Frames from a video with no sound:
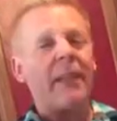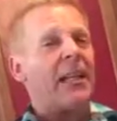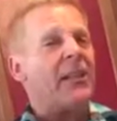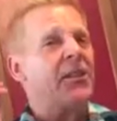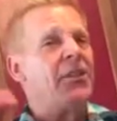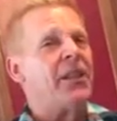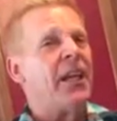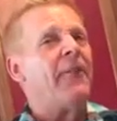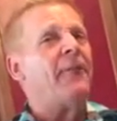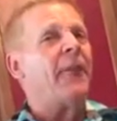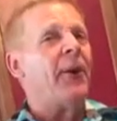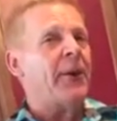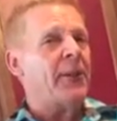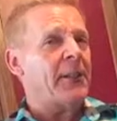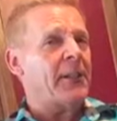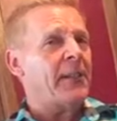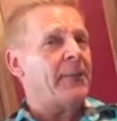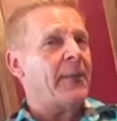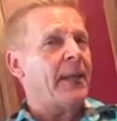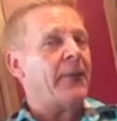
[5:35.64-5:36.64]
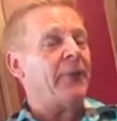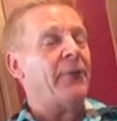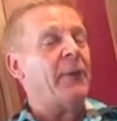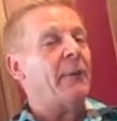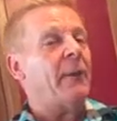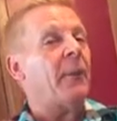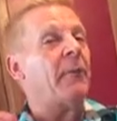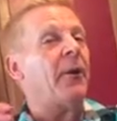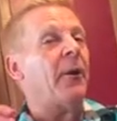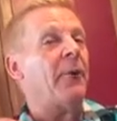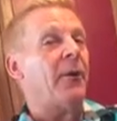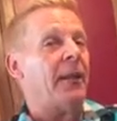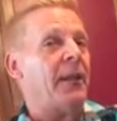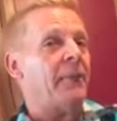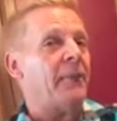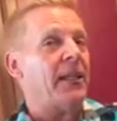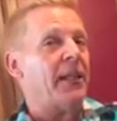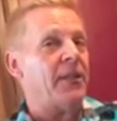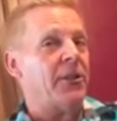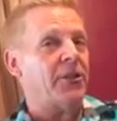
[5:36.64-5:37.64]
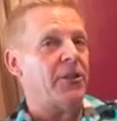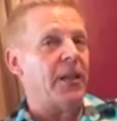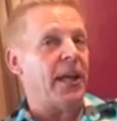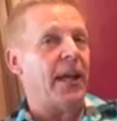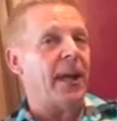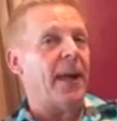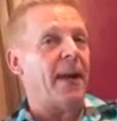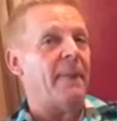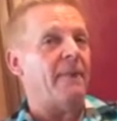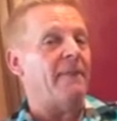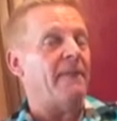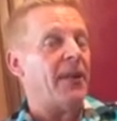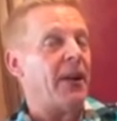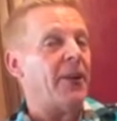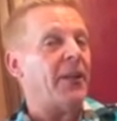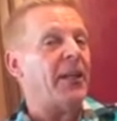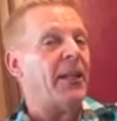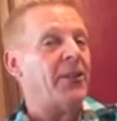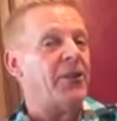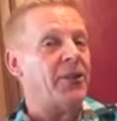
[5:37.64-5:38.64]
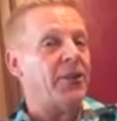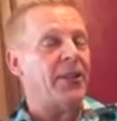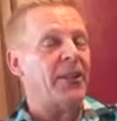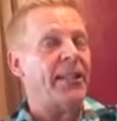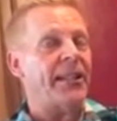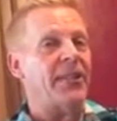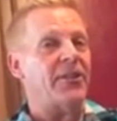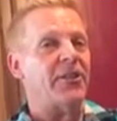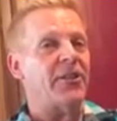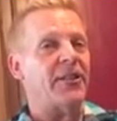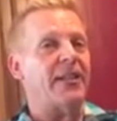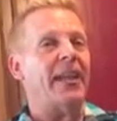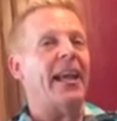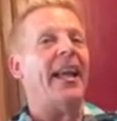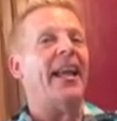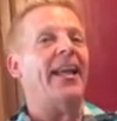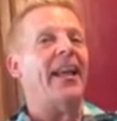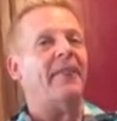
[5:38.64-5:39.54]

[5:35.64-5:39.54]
Chef Art Smith. Remember, I want to be a fairy in your kitchen, and